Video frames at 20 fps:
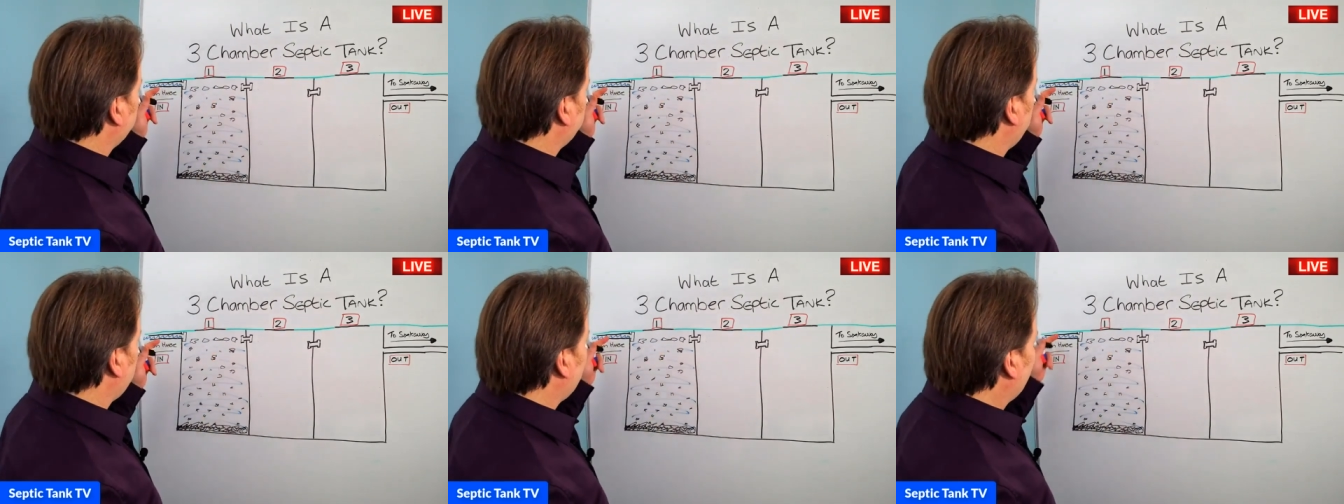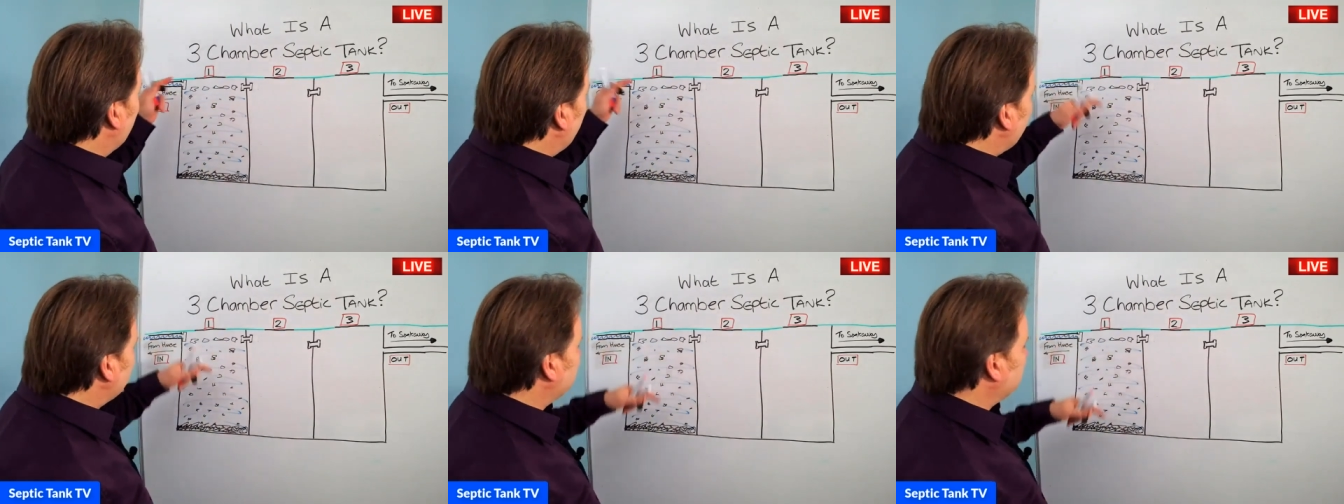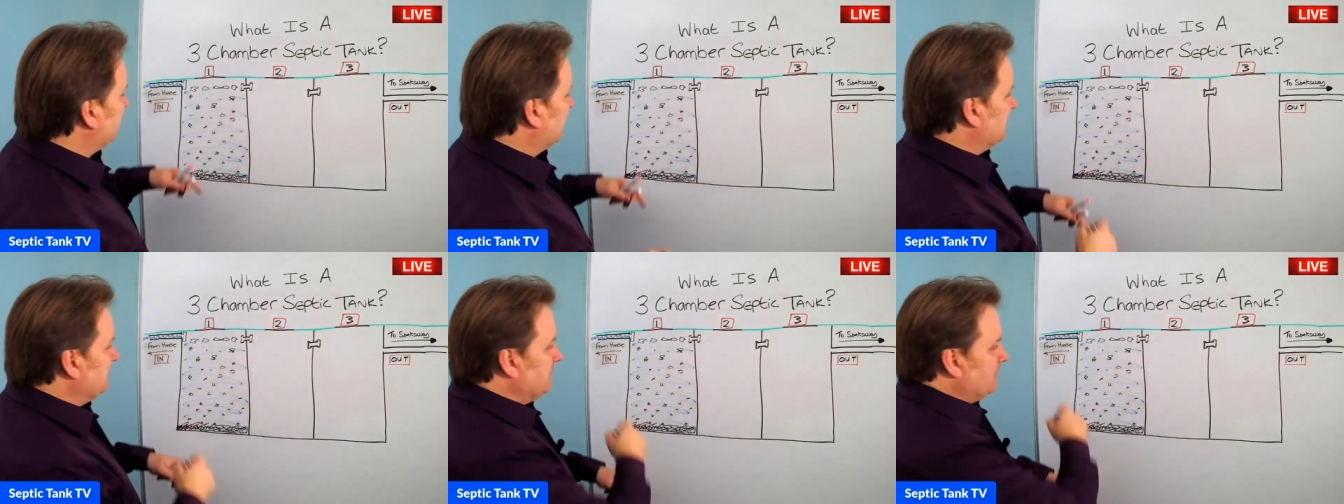they
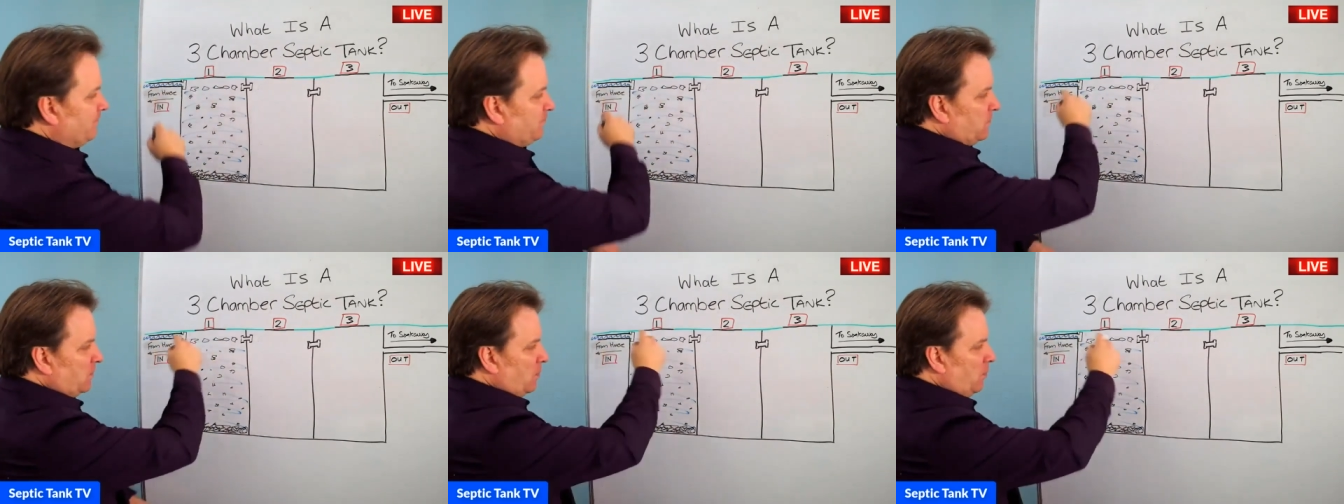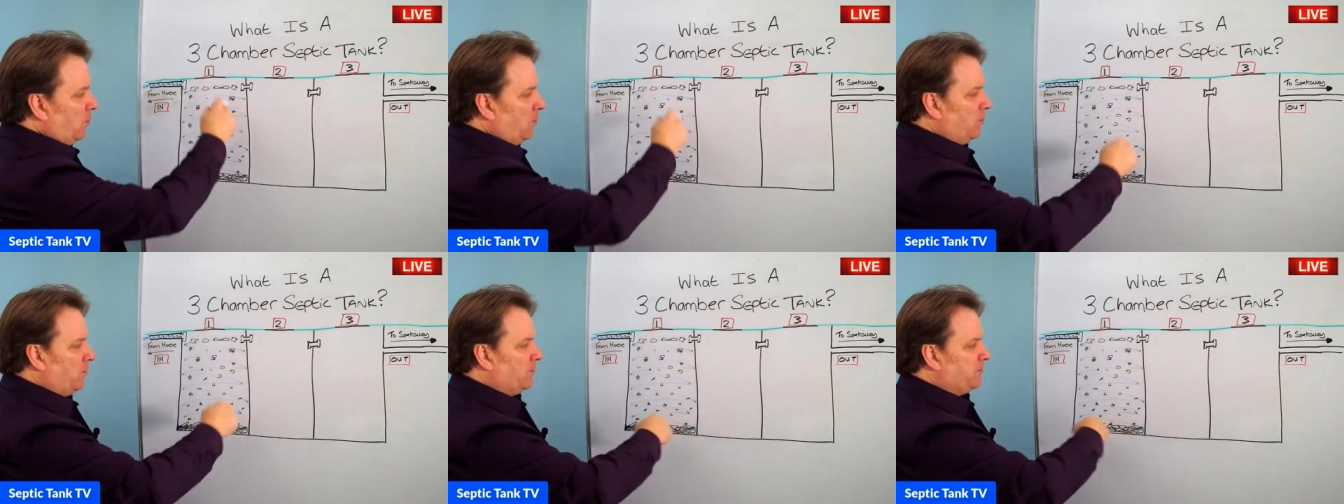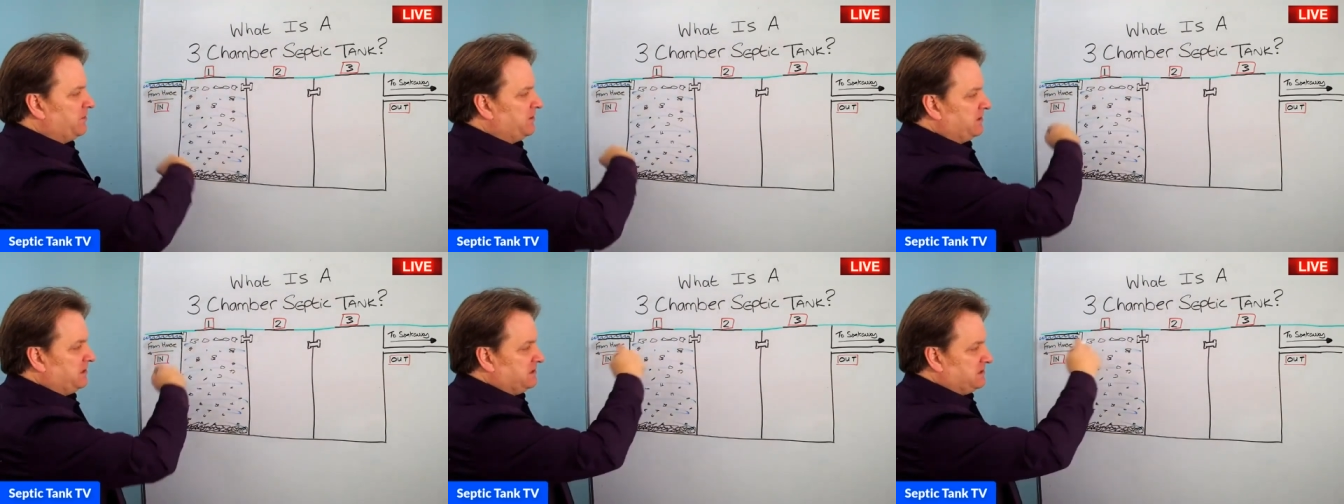let in
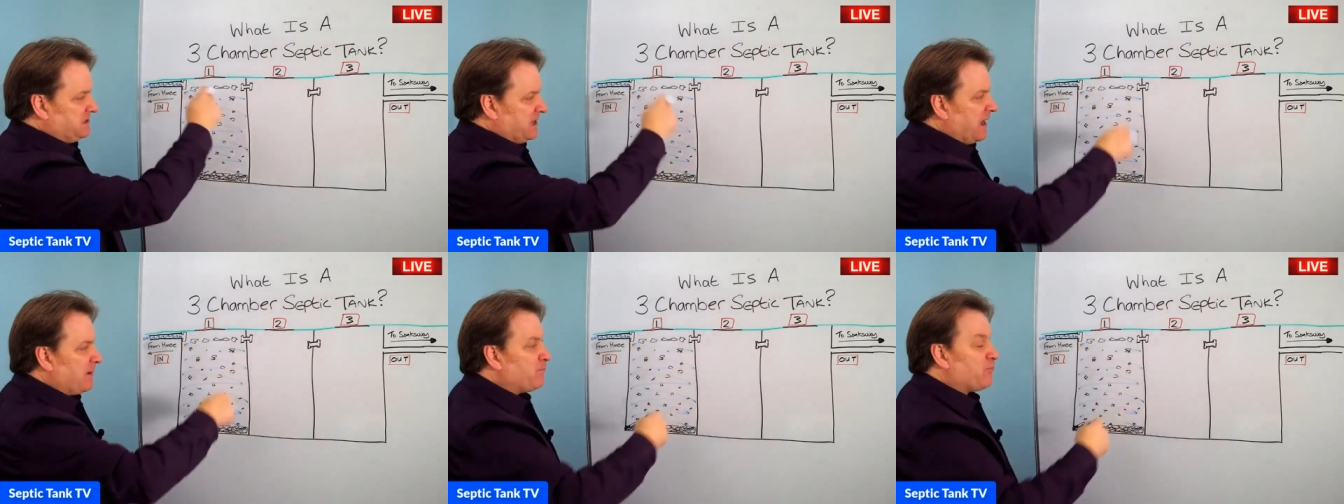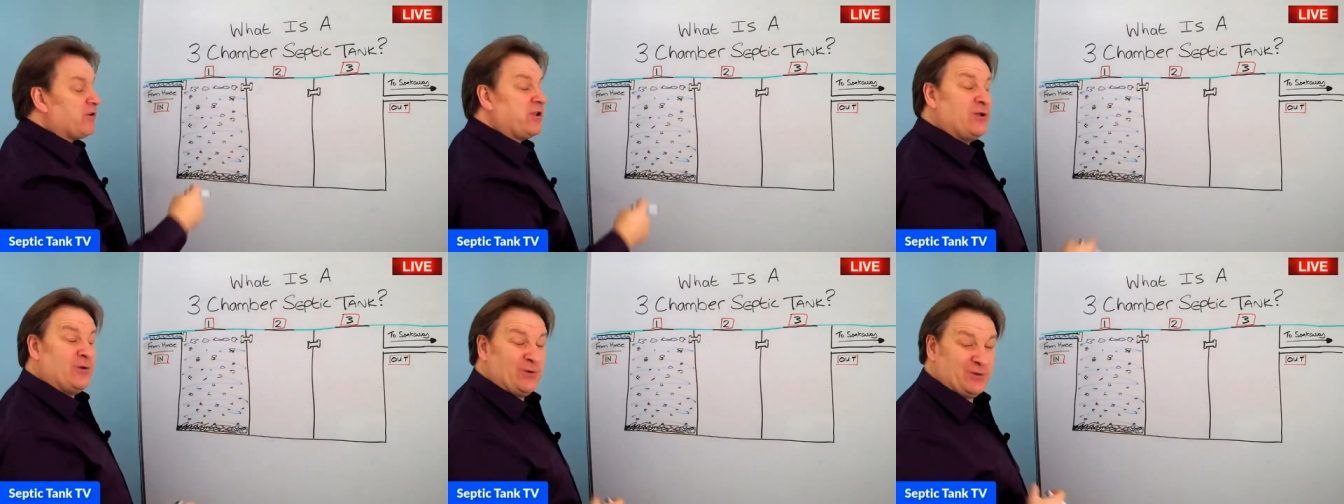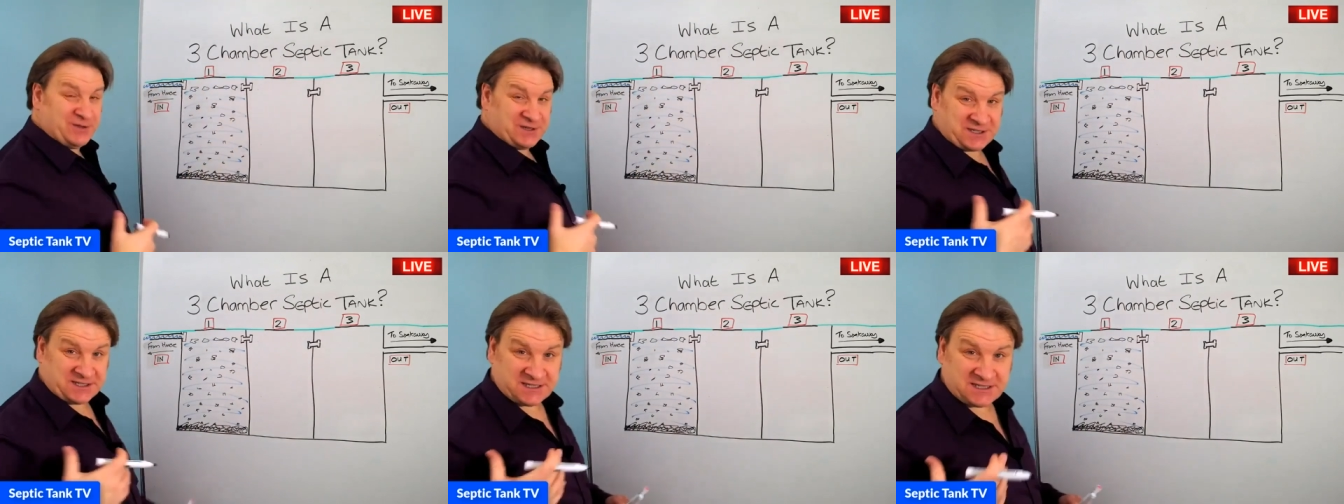all the debris,
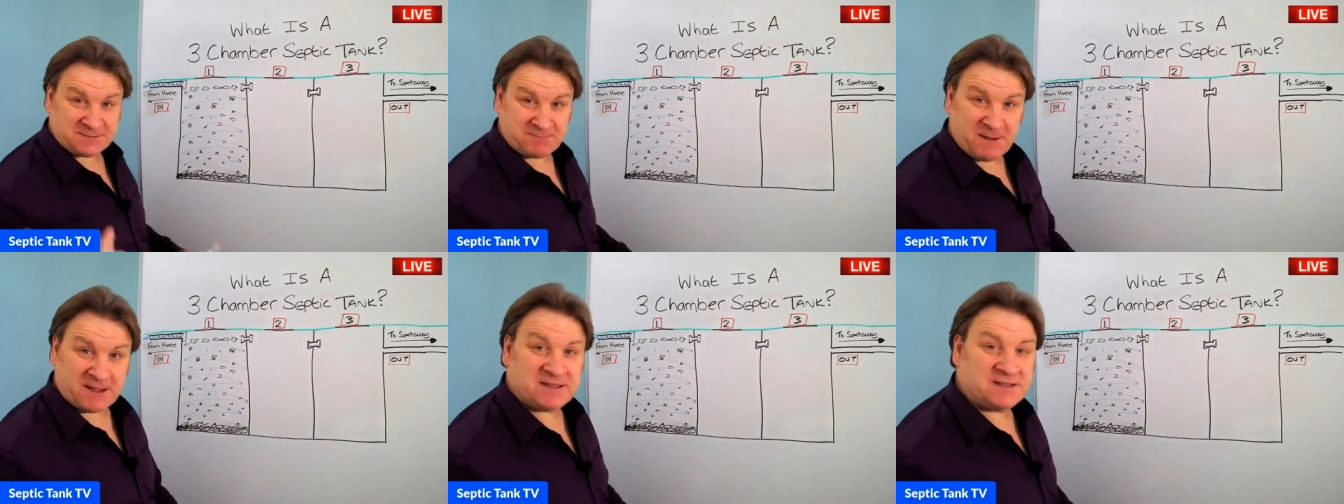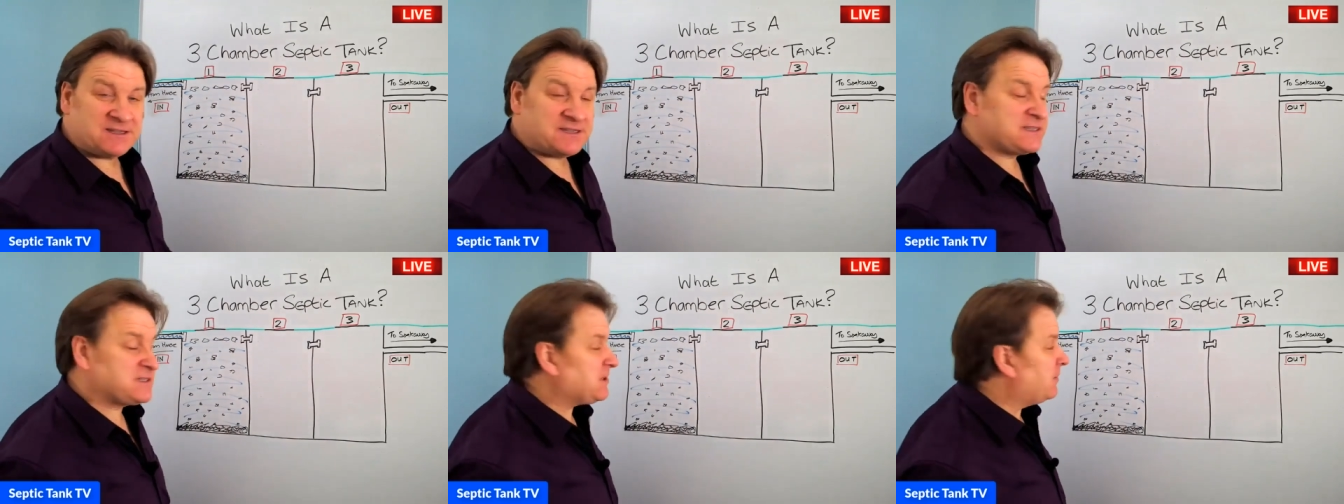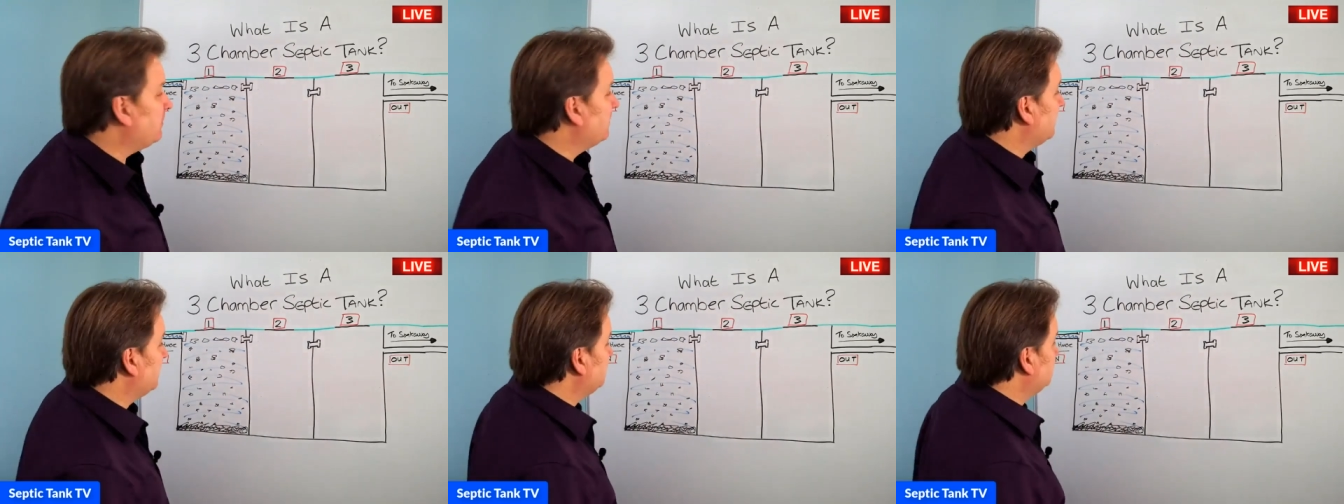all the suspended
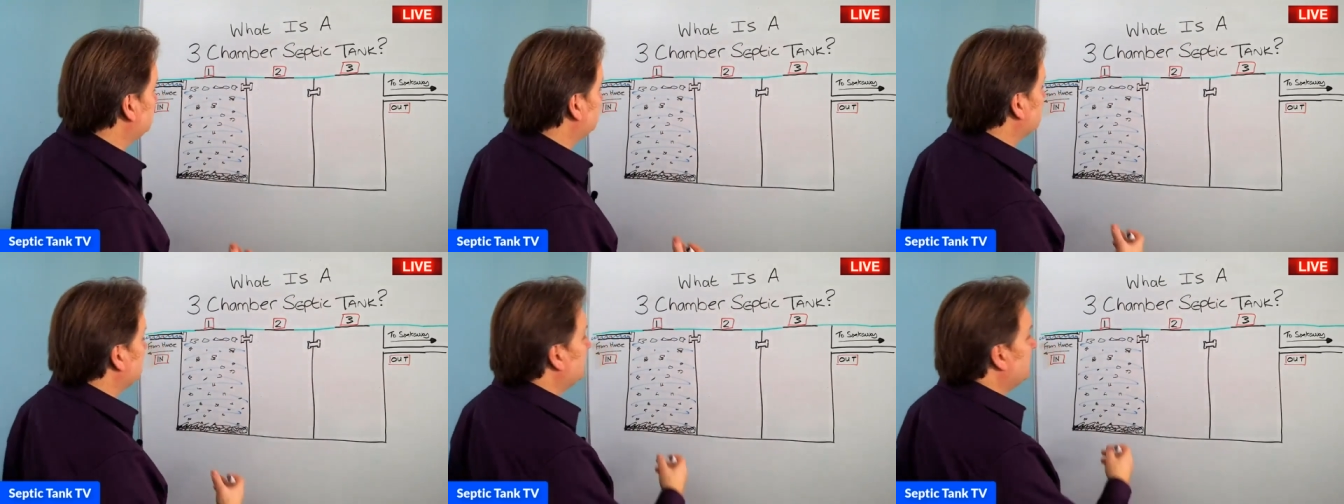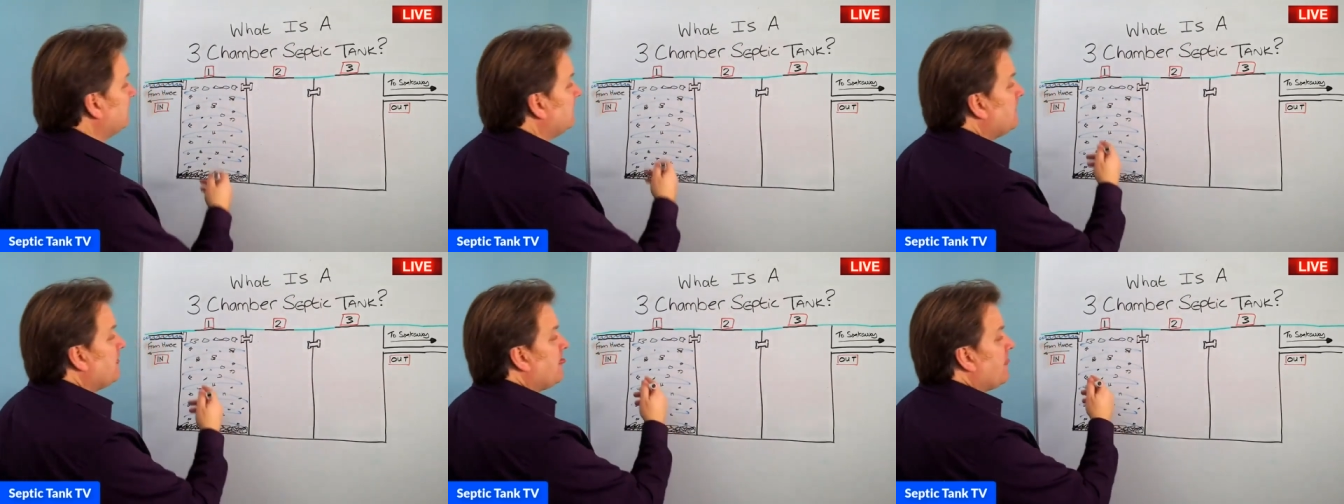solids,